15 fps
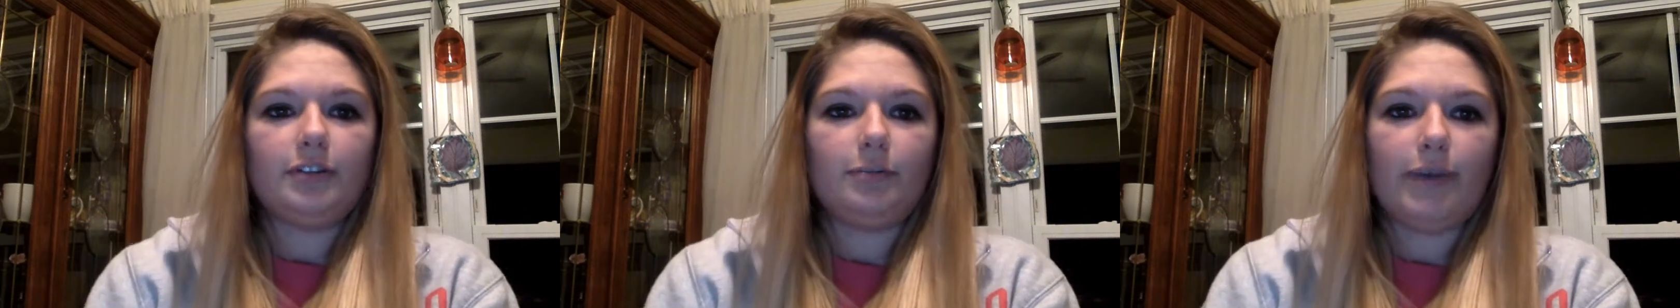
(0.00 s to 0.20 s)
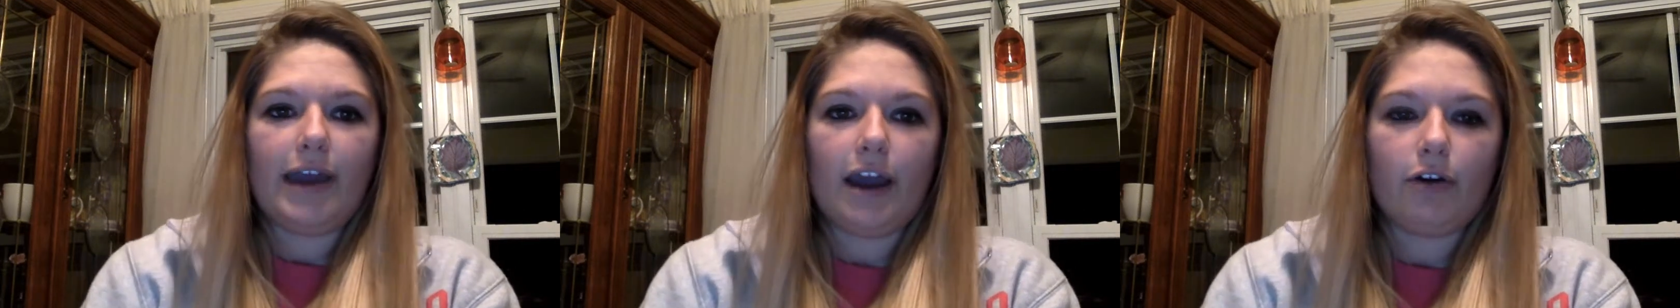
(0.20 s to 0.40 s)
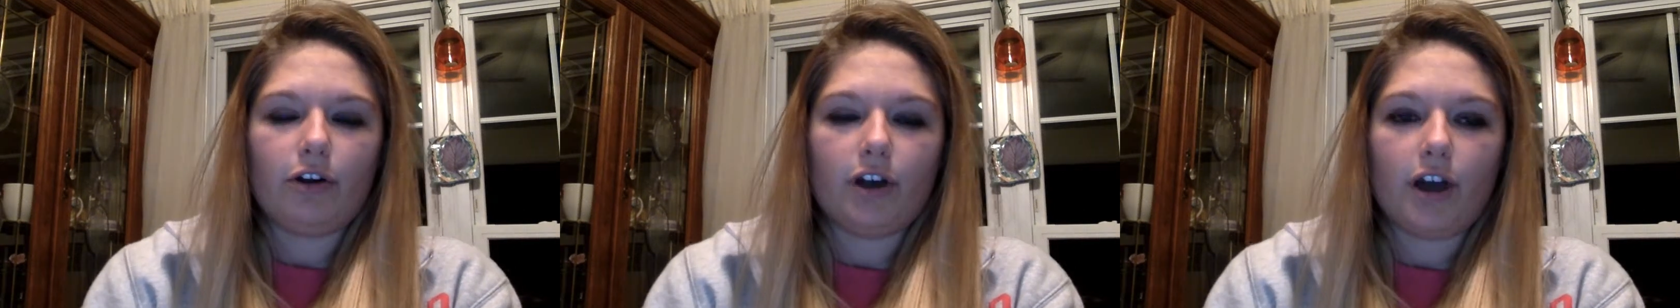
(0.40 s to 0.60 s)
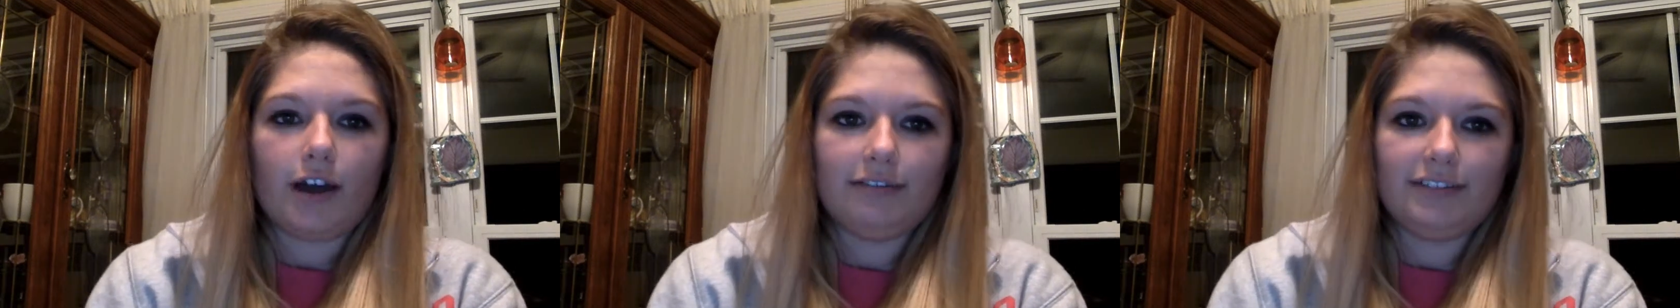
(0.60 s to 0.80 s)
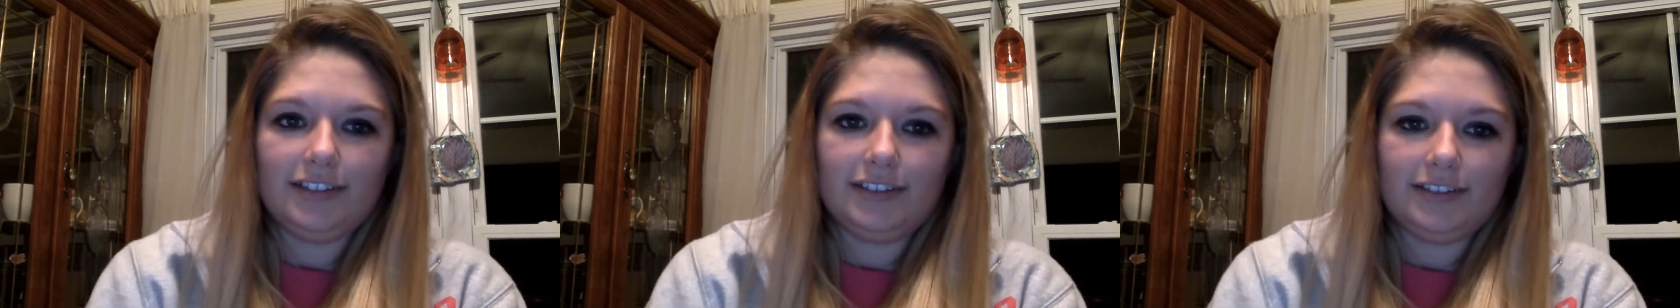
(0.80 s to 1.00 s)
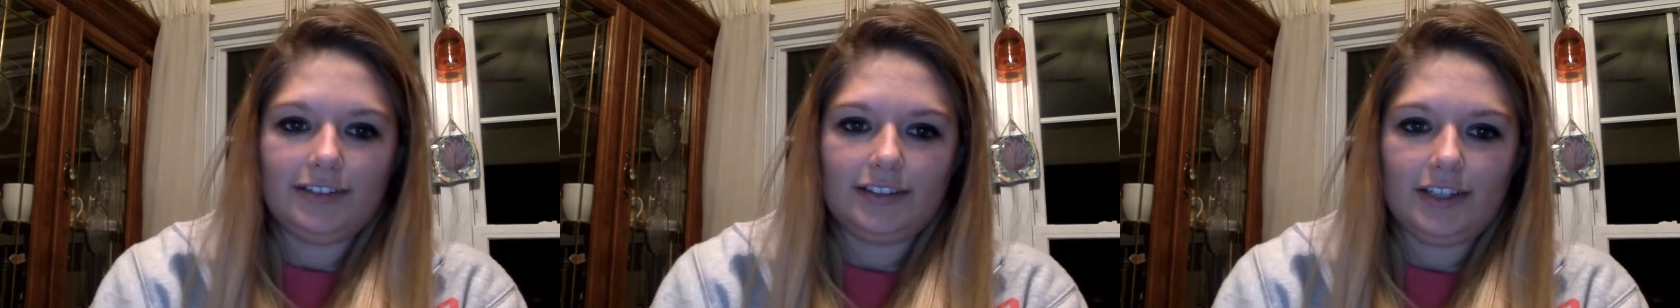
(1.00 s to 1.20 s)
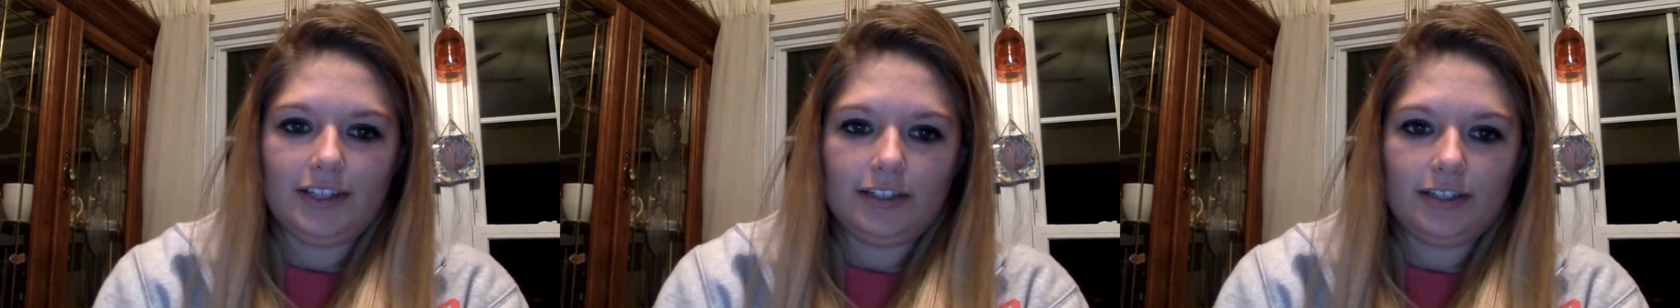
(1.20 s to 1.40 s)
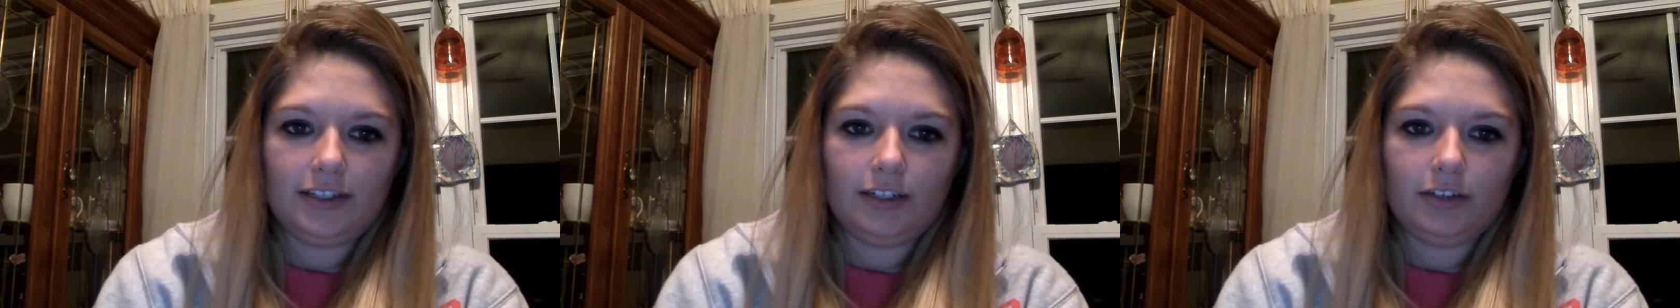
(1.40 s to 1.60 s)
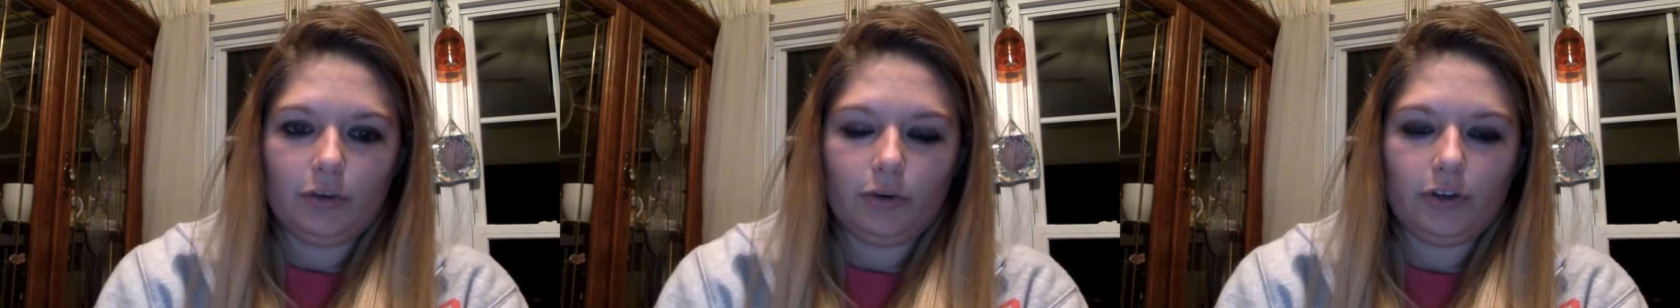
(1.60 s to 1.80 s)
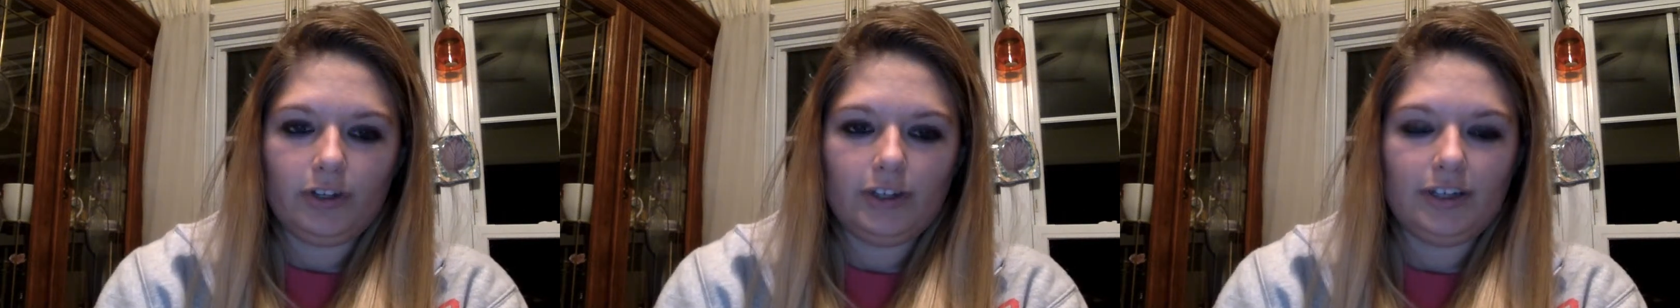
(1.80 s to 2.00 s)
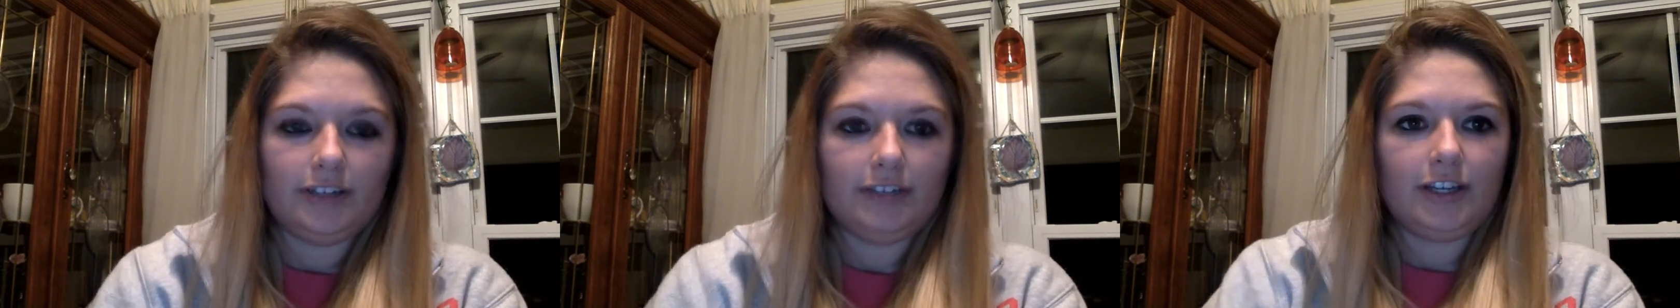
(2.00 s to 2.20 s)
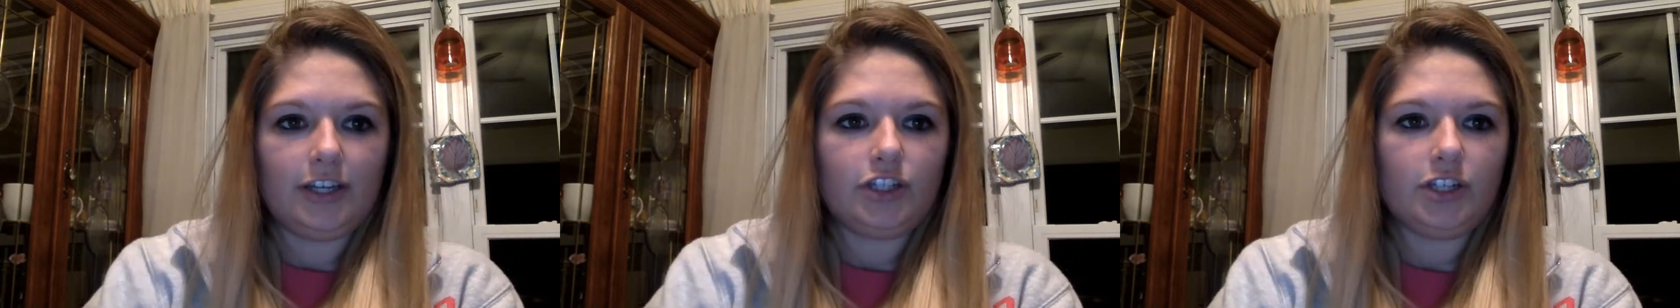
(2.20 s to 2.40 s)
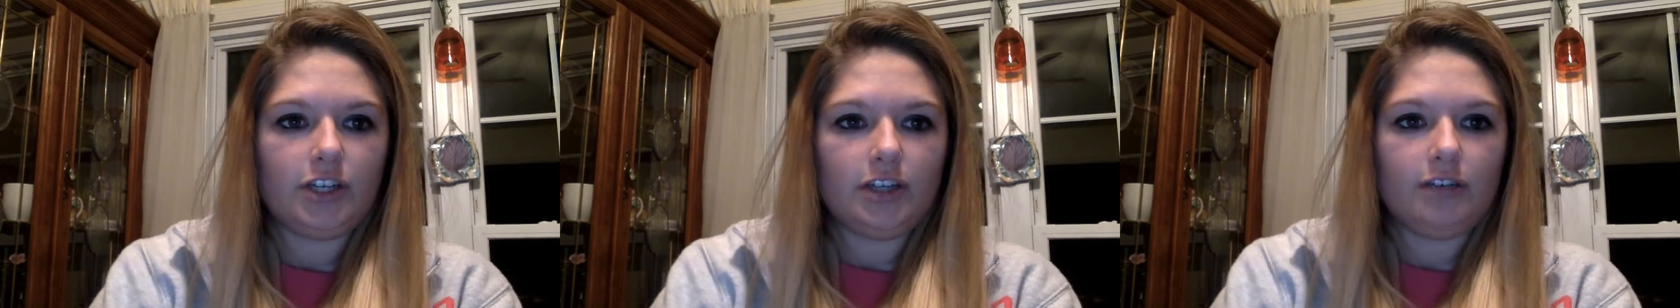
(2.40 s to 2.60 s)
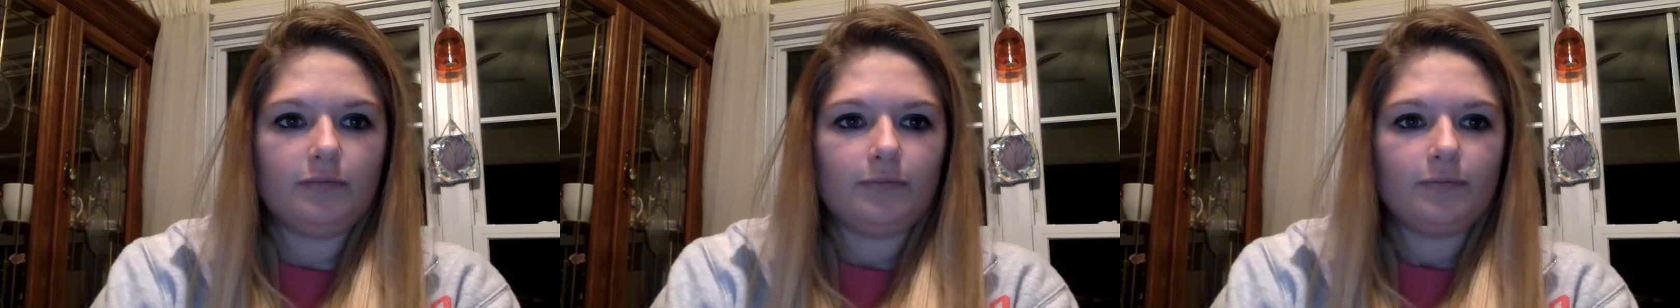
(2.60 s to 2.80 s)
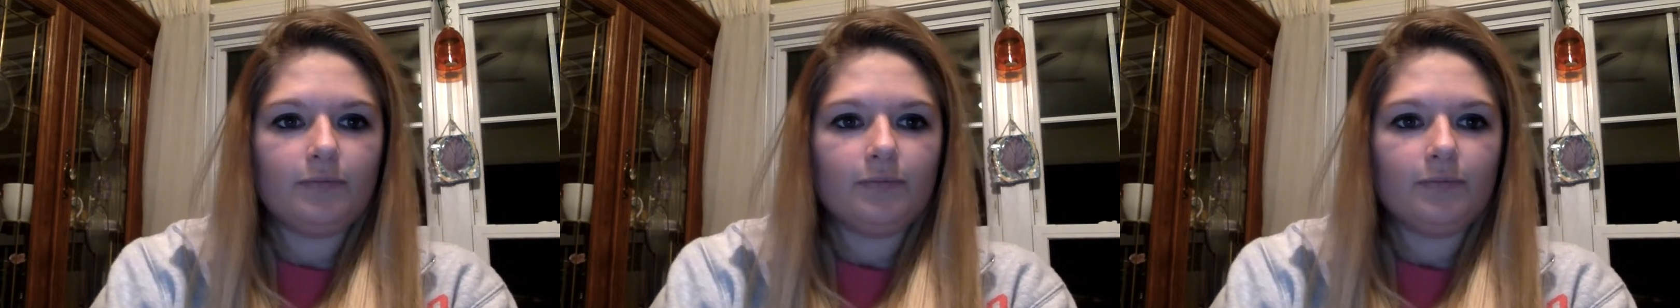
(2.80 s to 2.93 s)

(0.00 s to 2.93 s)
of power often seen in organization?